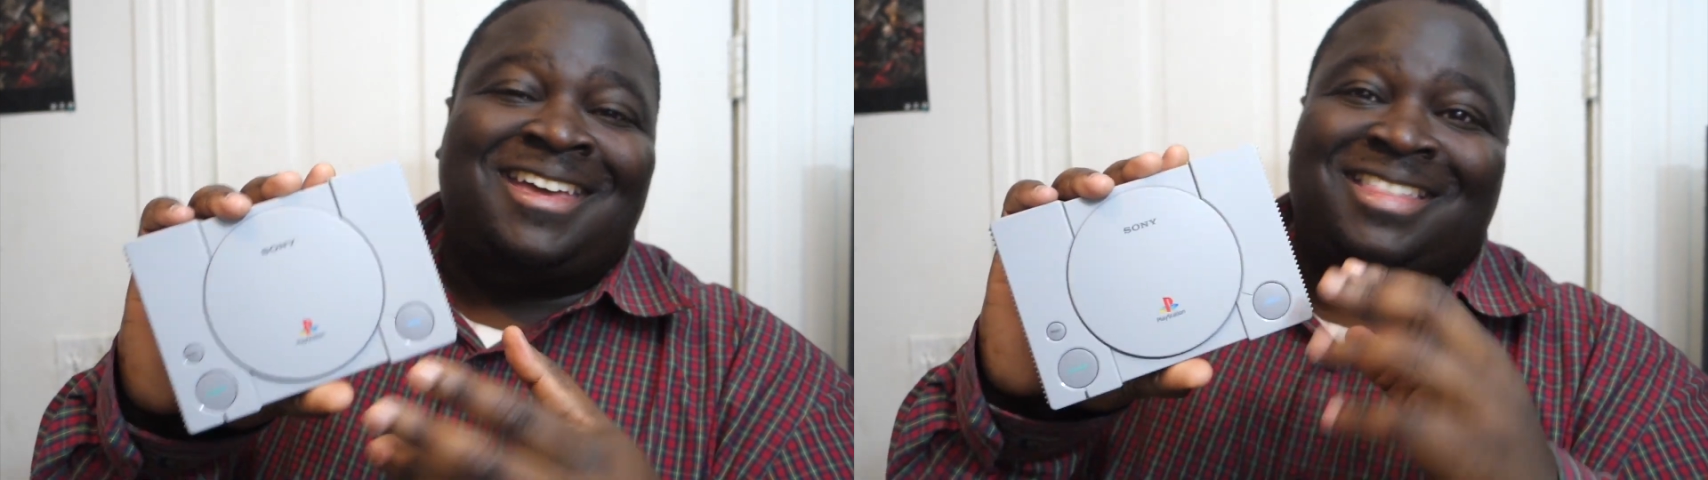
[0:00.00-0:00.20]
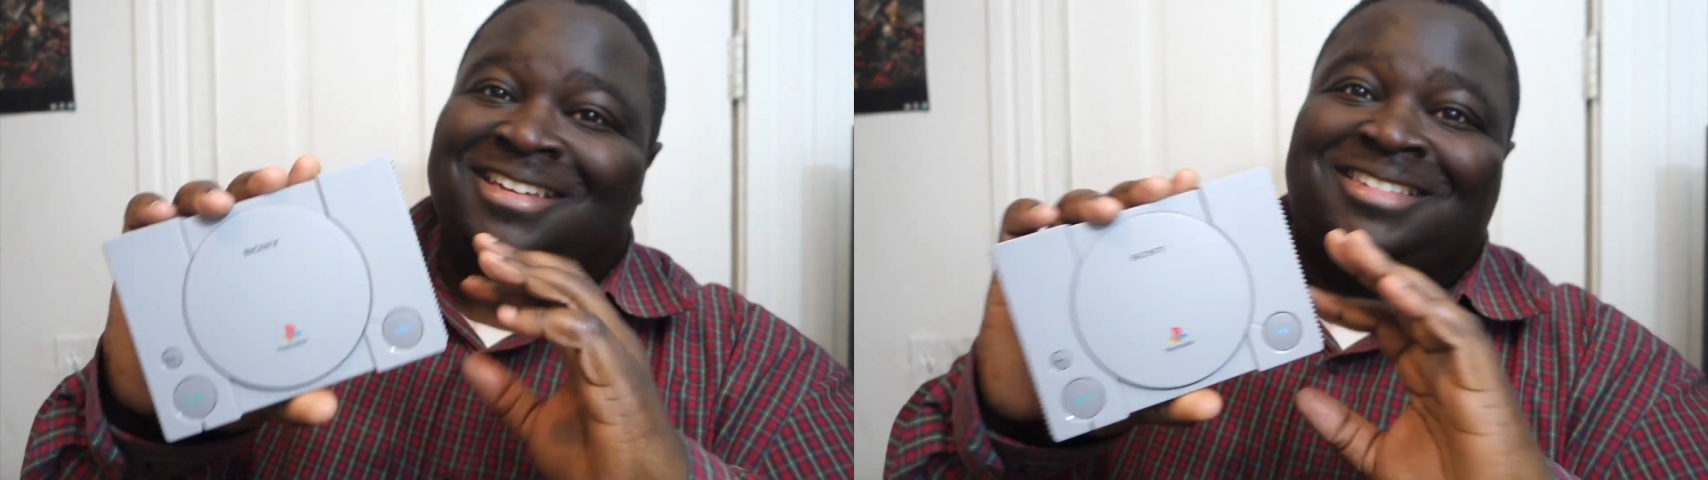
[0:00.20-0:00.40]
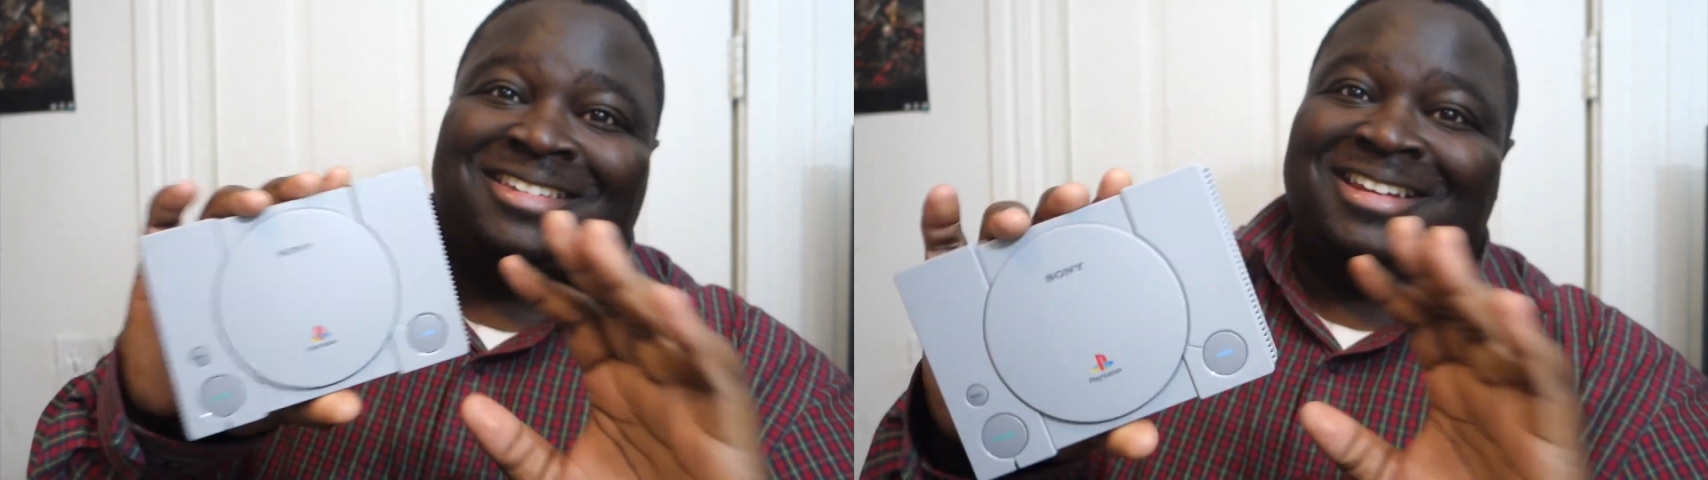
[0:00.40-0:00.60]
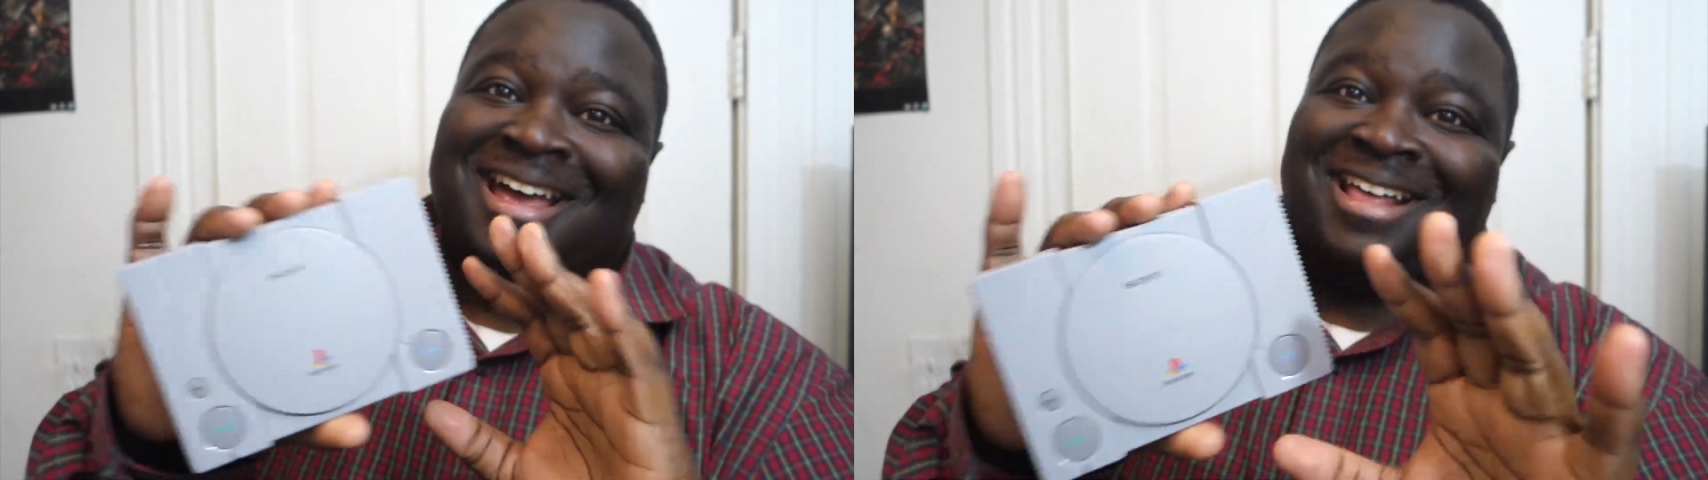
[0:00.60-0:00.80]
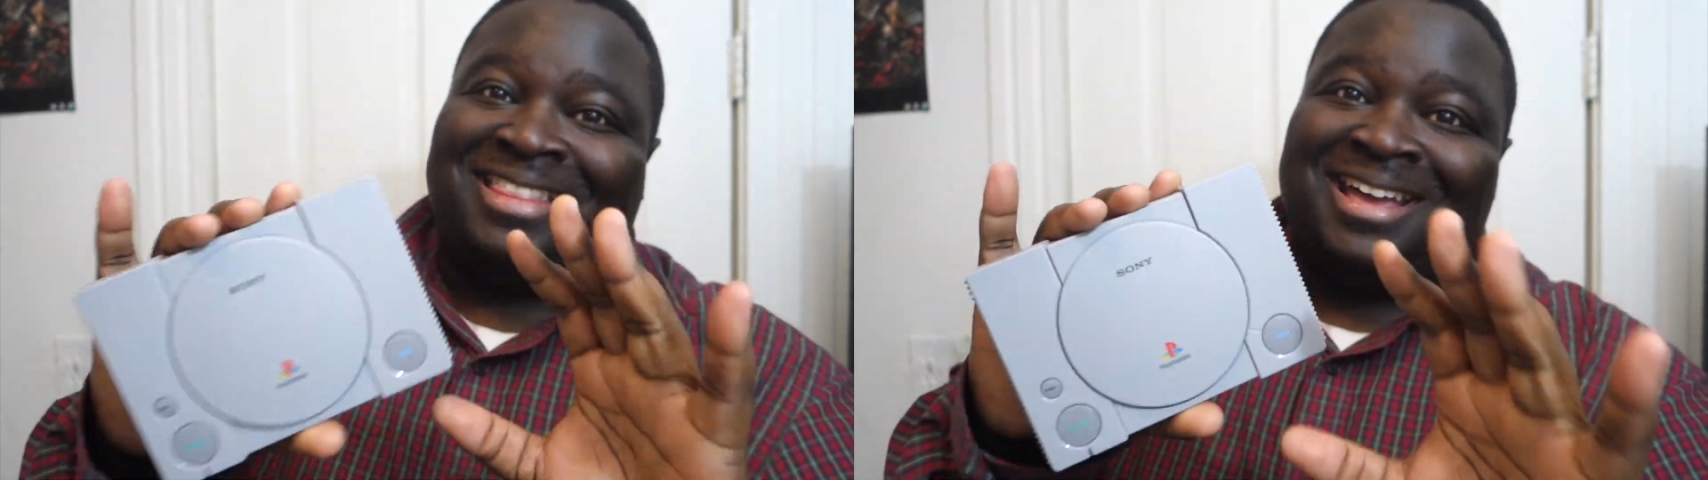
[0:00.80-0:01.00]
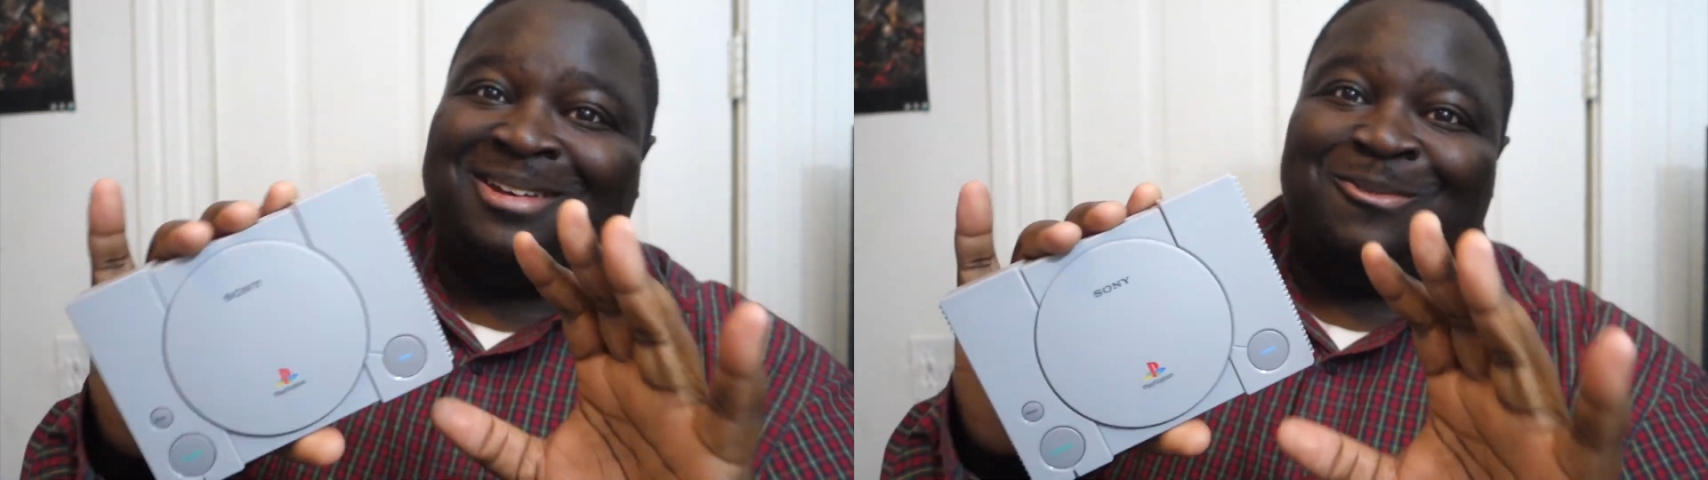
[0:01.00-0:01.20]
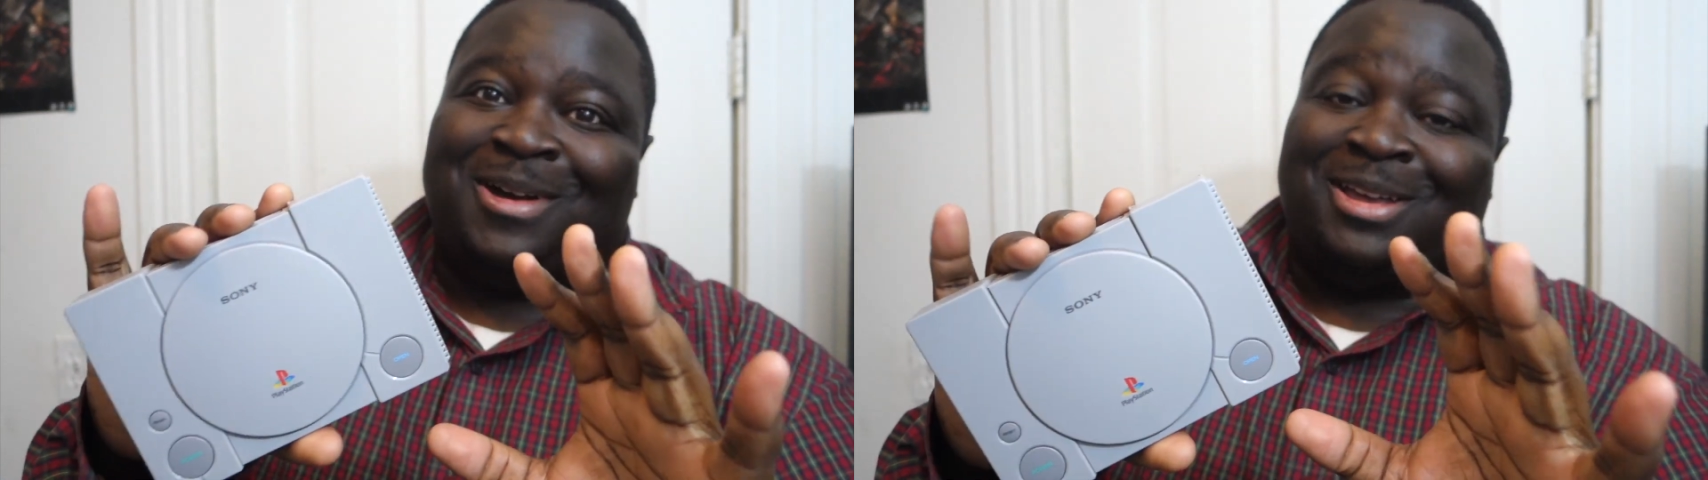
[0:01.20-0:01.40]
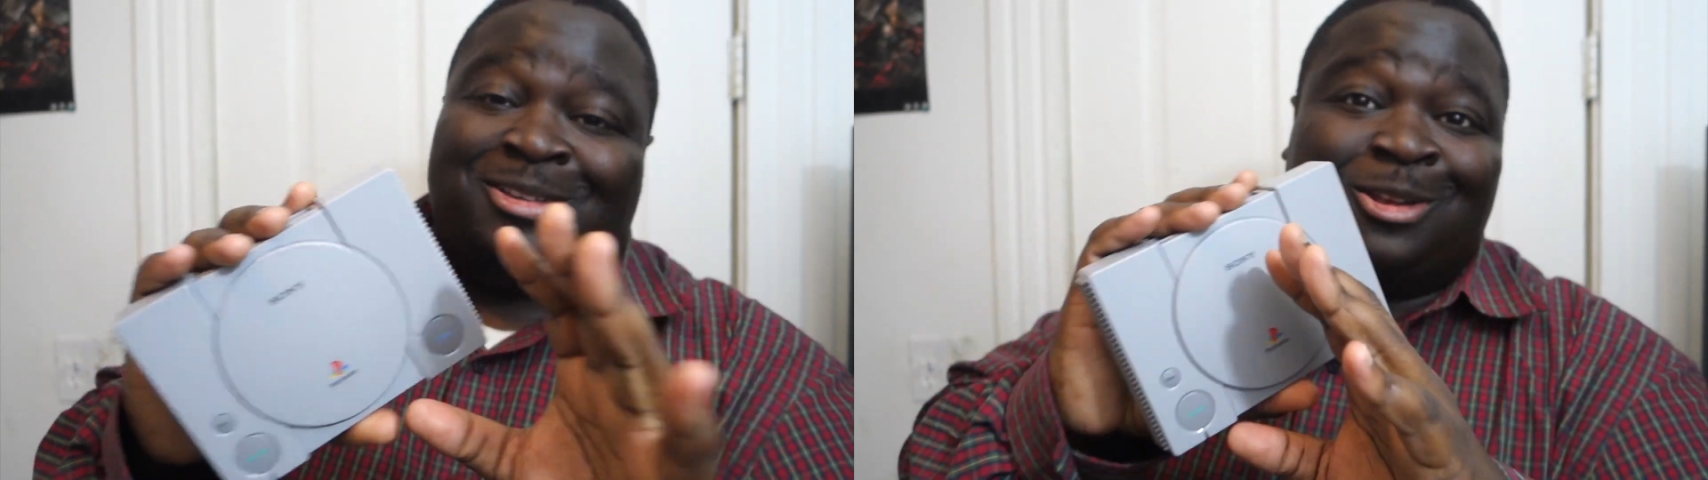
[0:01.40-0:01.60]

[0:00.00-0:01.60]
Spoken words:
This is not that device.